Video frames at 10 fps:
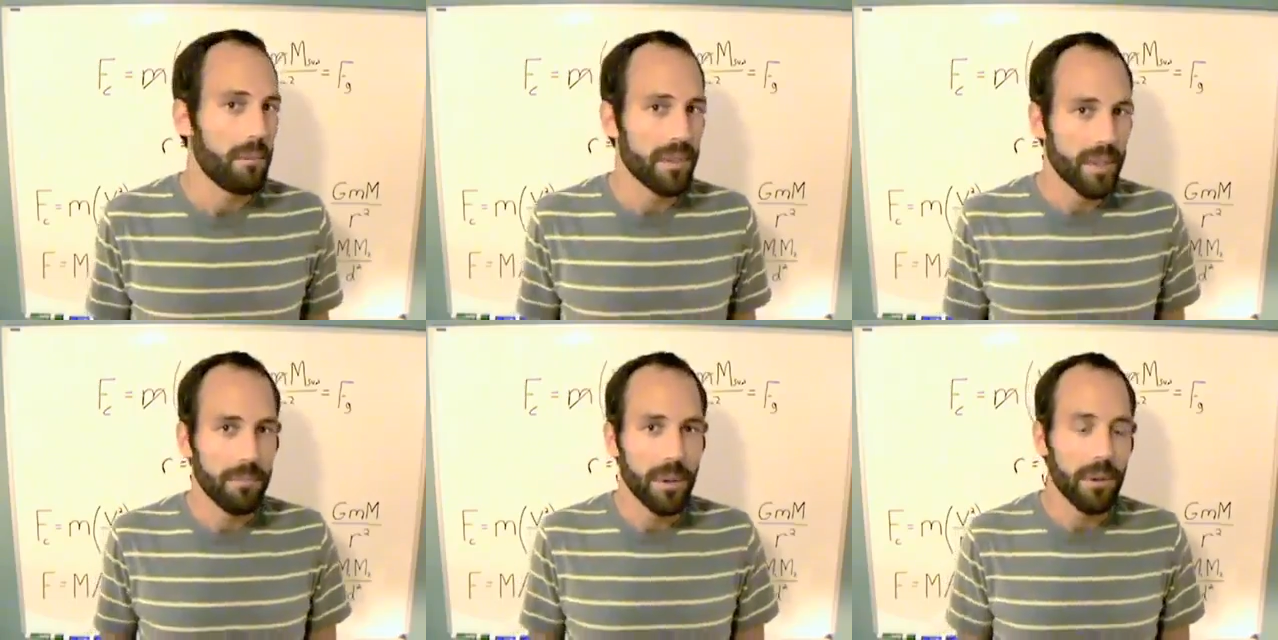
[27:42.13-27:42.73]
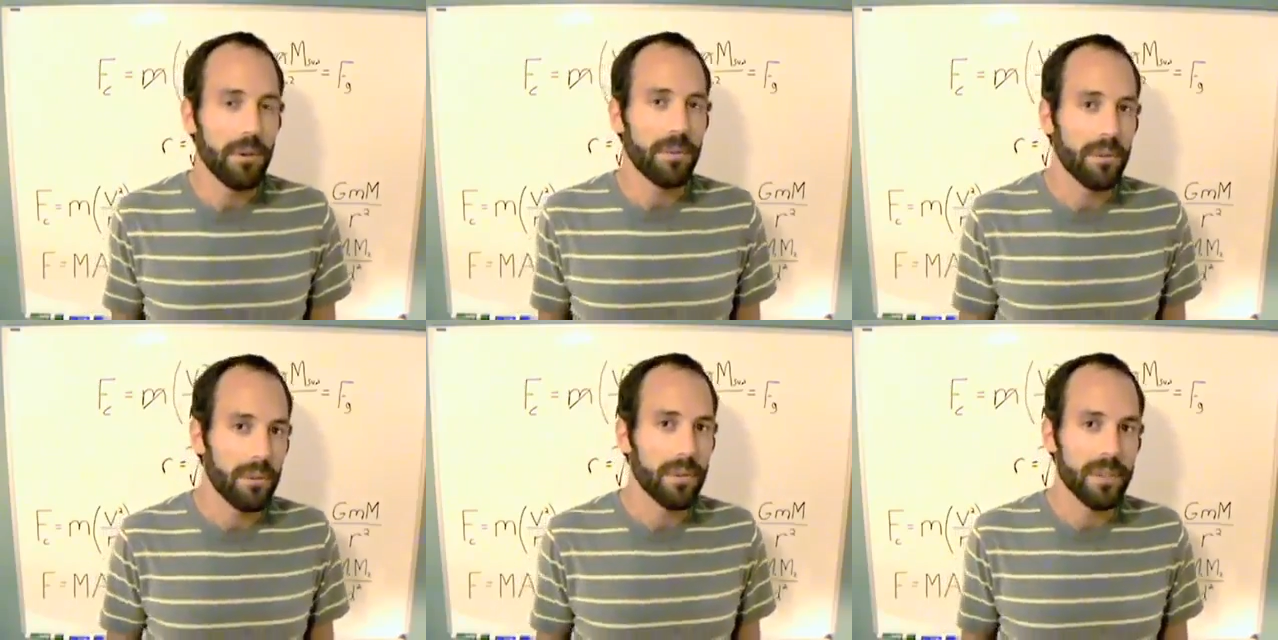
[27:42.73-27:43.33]
But they both
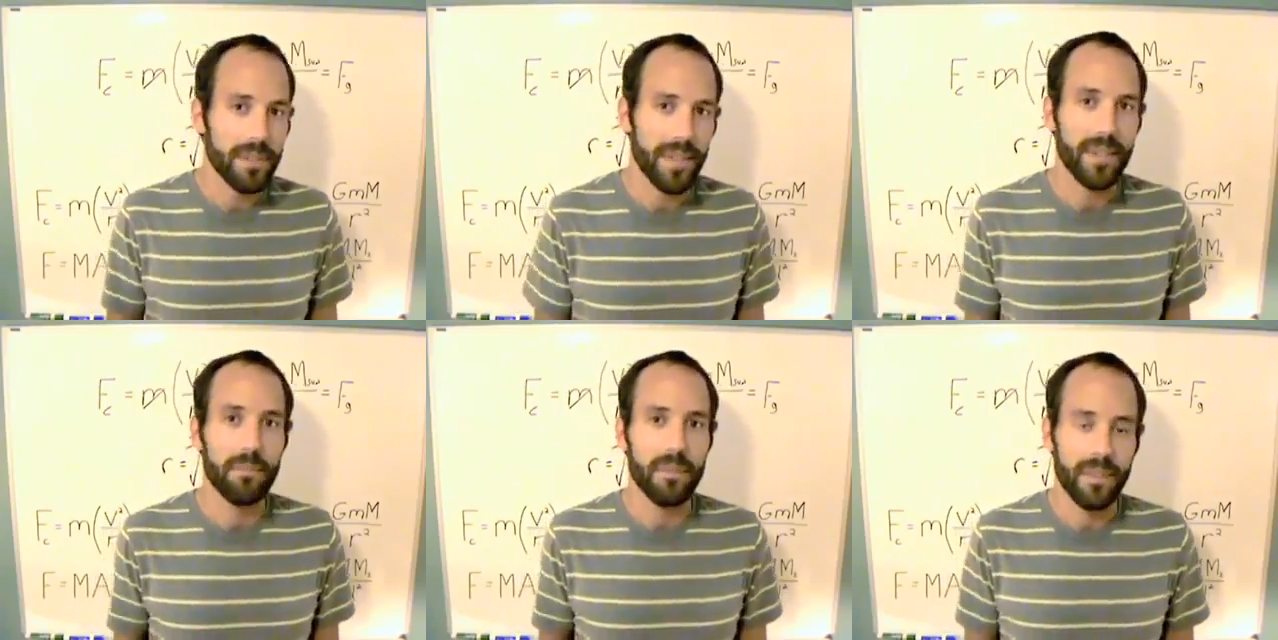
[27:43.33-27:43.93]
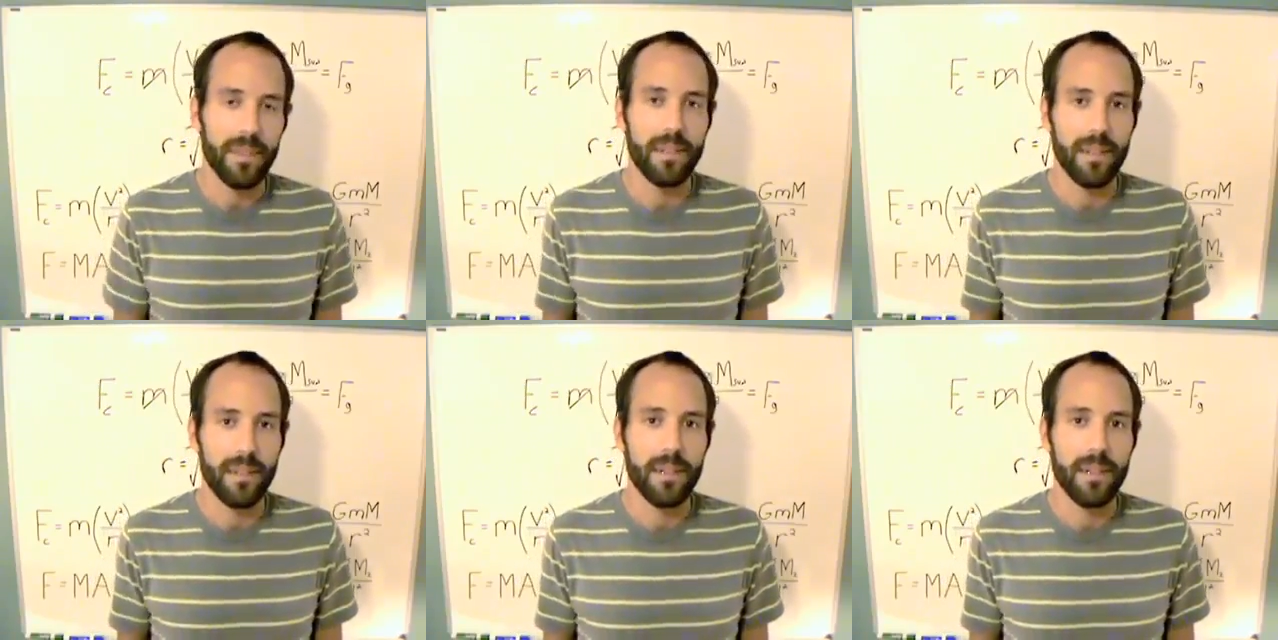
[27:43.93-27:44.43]
do the same thing.